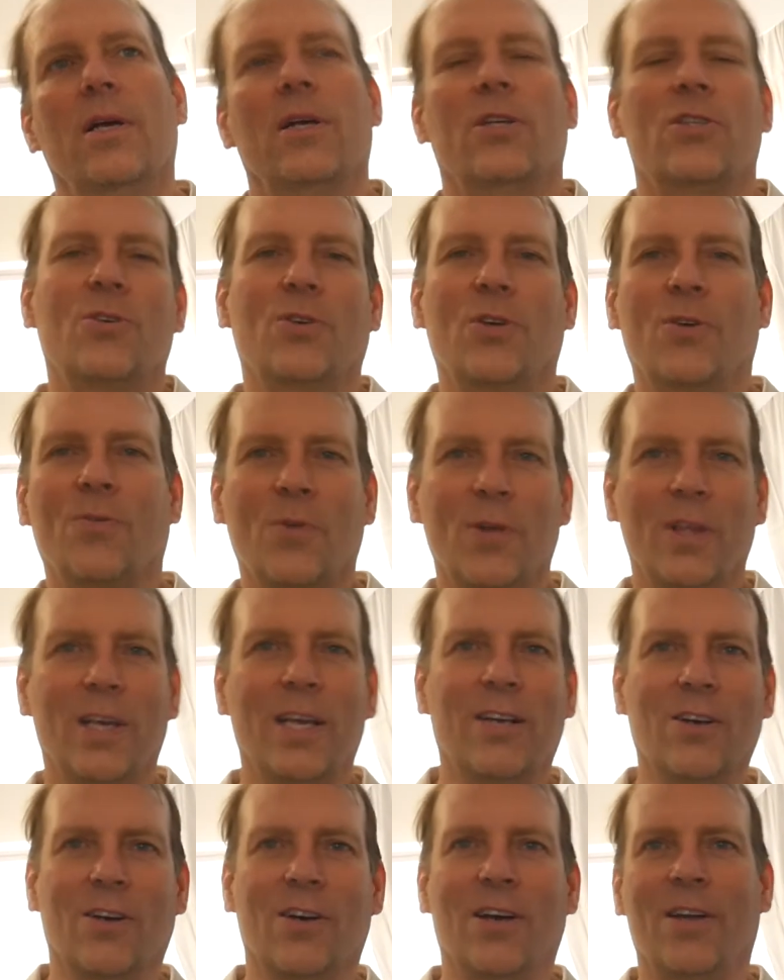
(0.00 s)
so you've
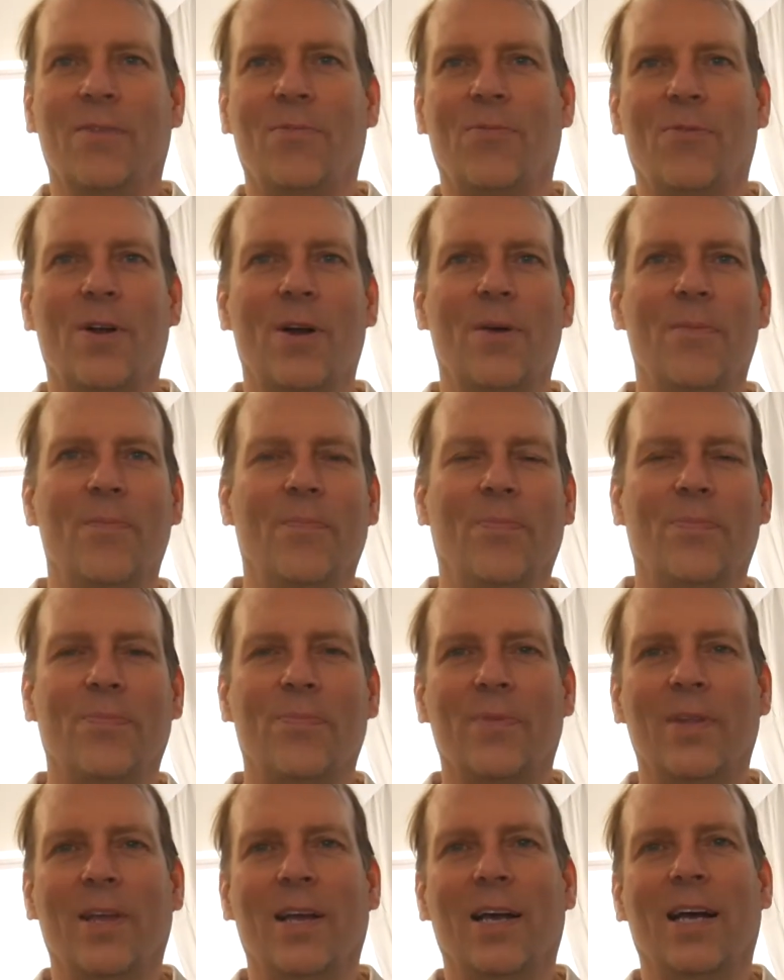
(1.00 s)
really gone from.
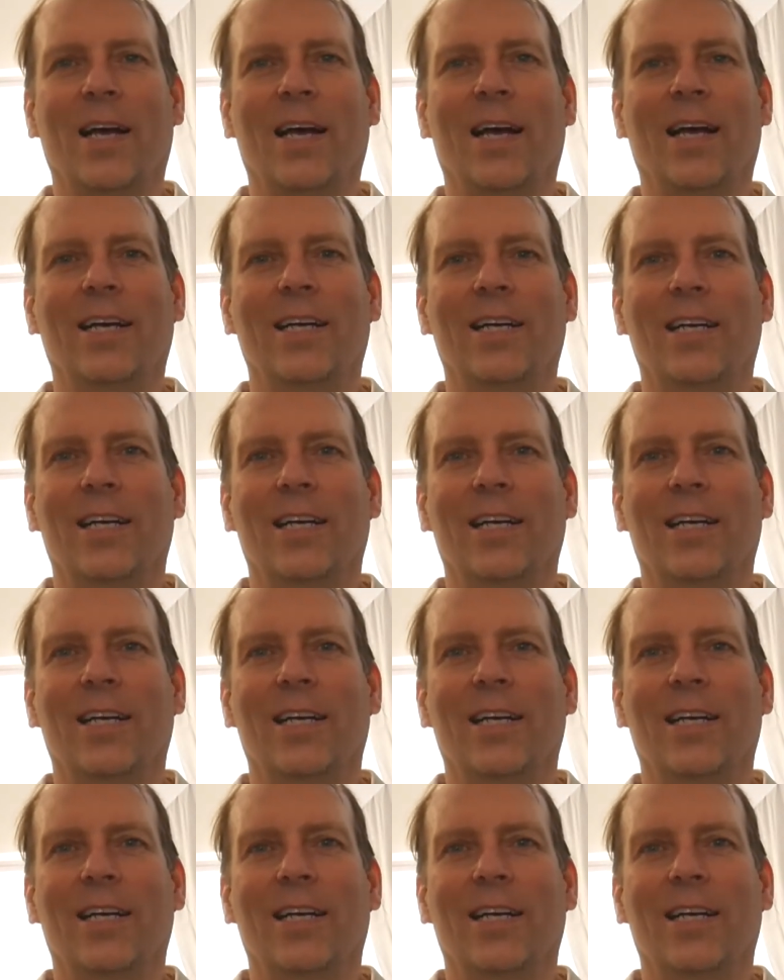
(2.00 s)
Uh,